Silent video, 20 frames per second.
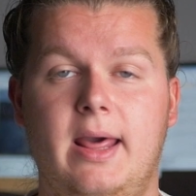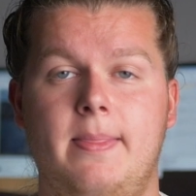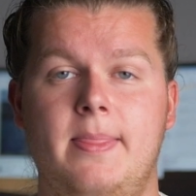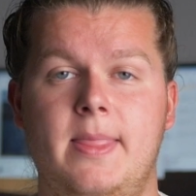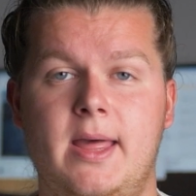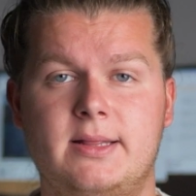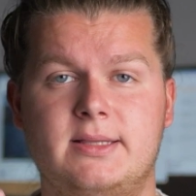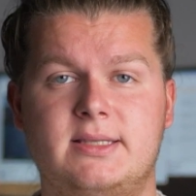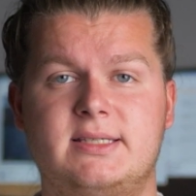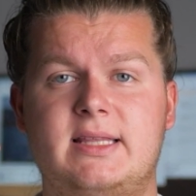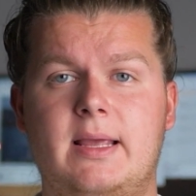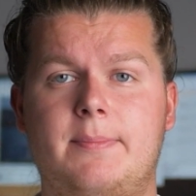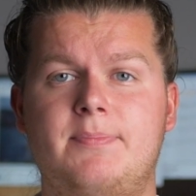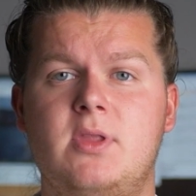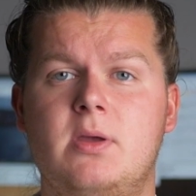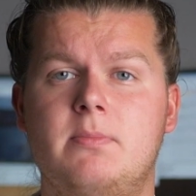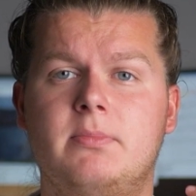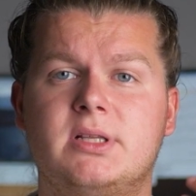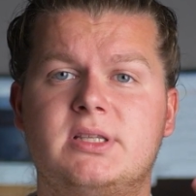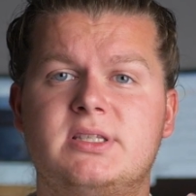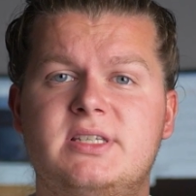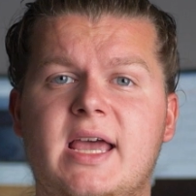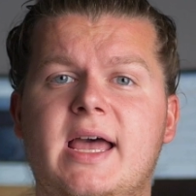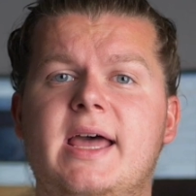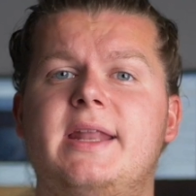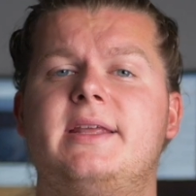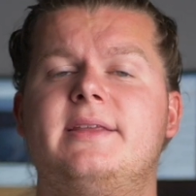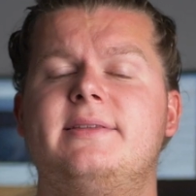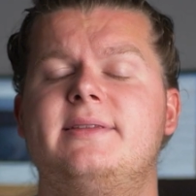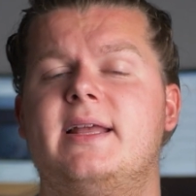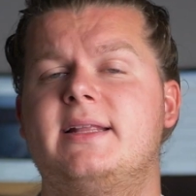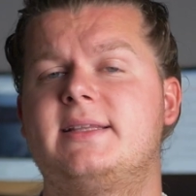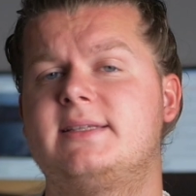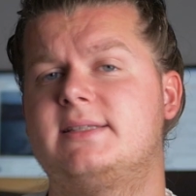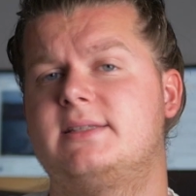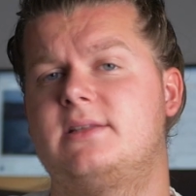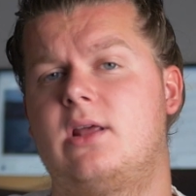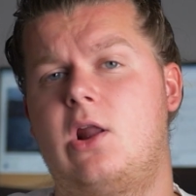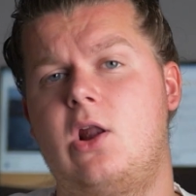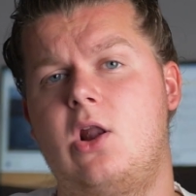And then step number 10, and that's
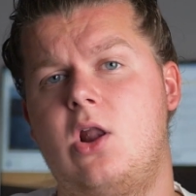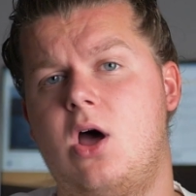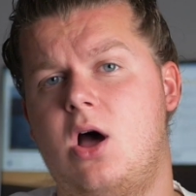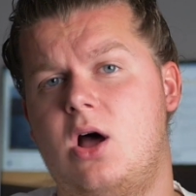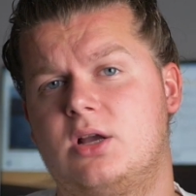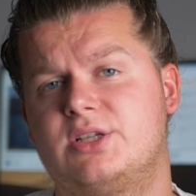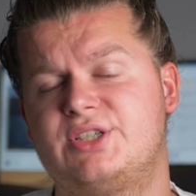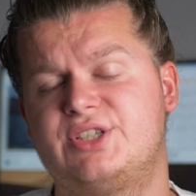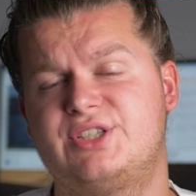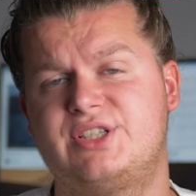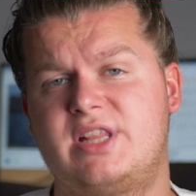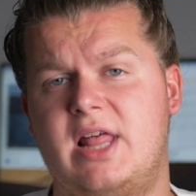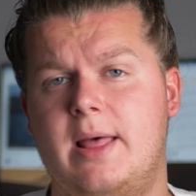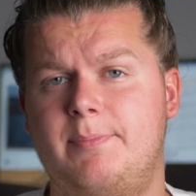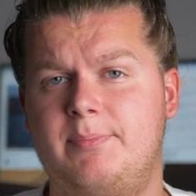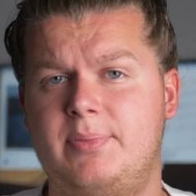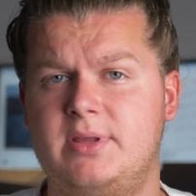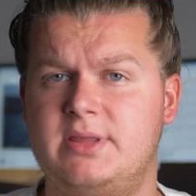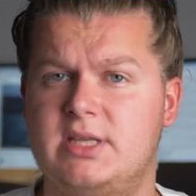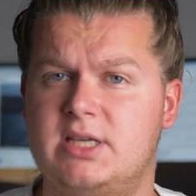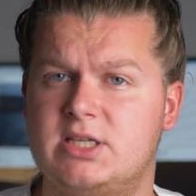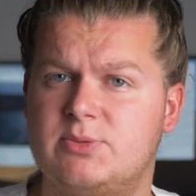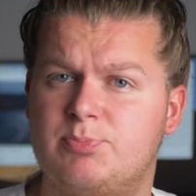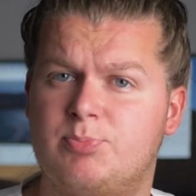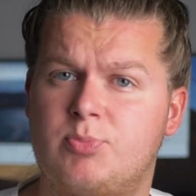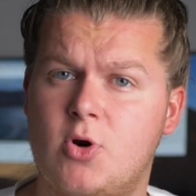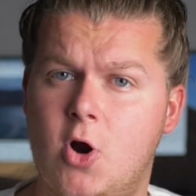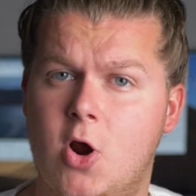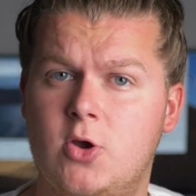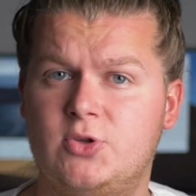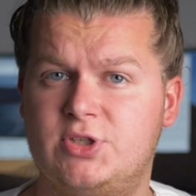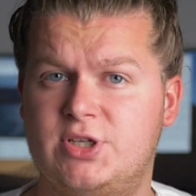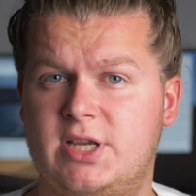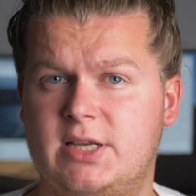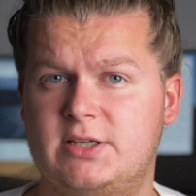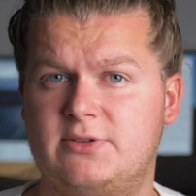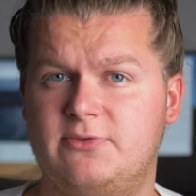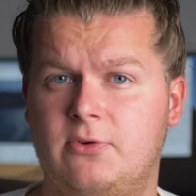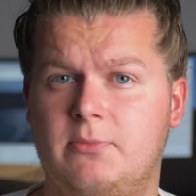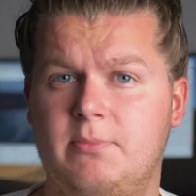the last step in this
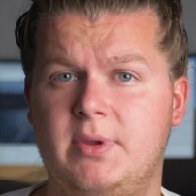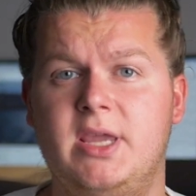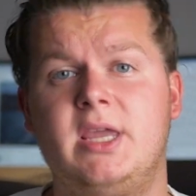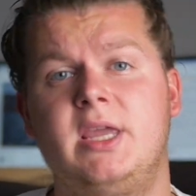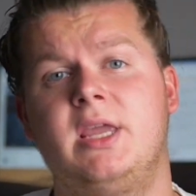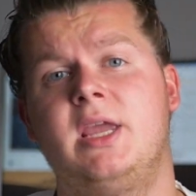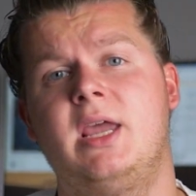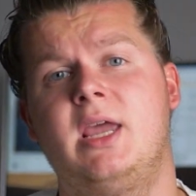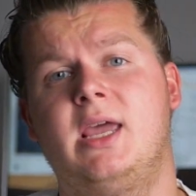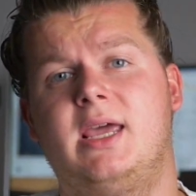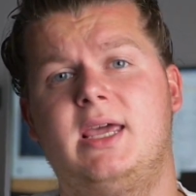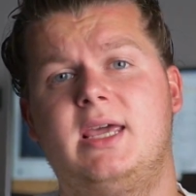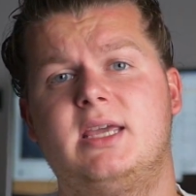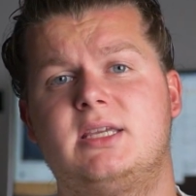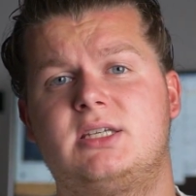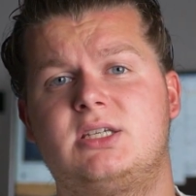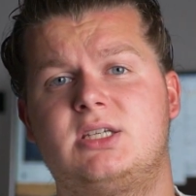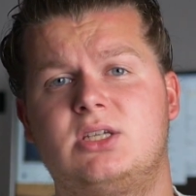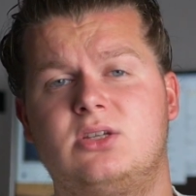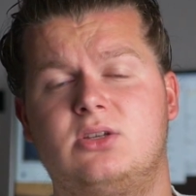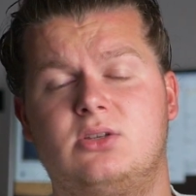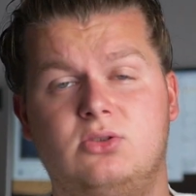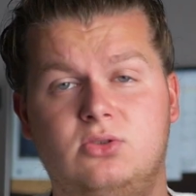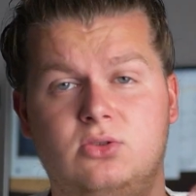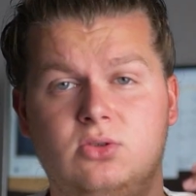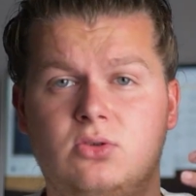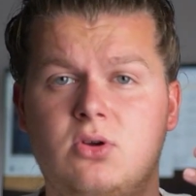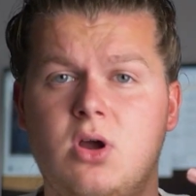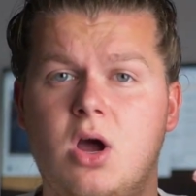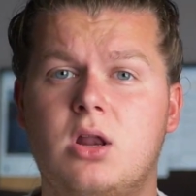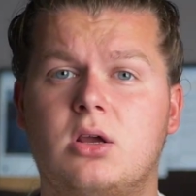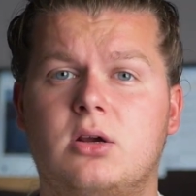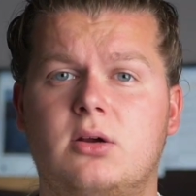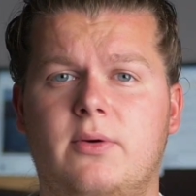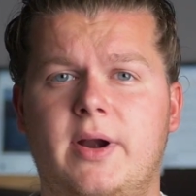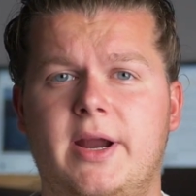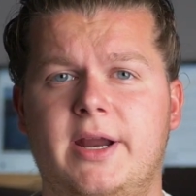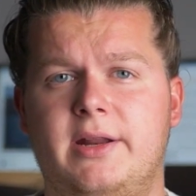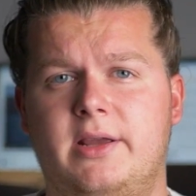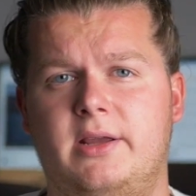process for me, is do color
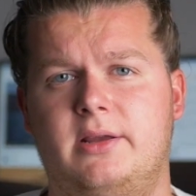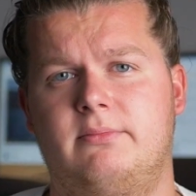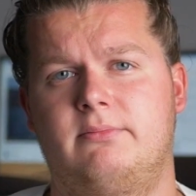grading.